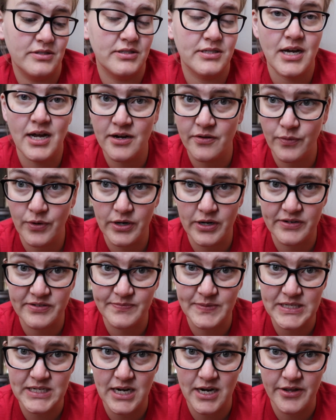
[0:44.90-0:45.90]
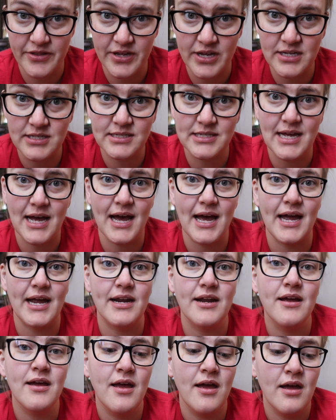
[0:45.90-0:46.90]
Ton of work has been done on the
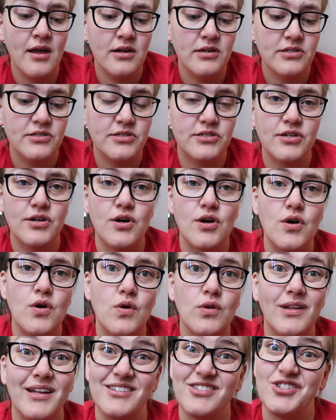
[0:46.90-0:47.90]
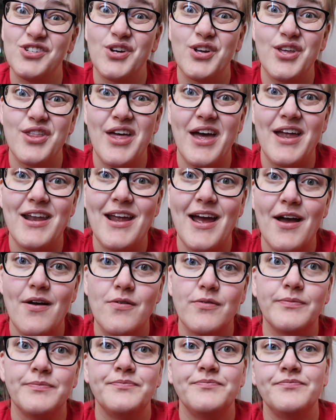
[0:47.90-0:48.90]
inside. So let's show you that
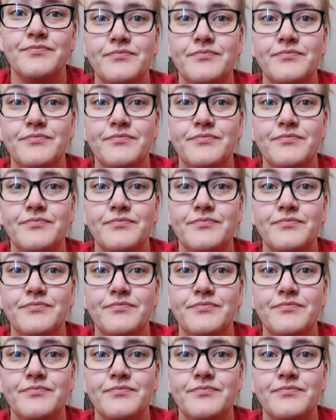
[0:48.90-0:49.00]
now.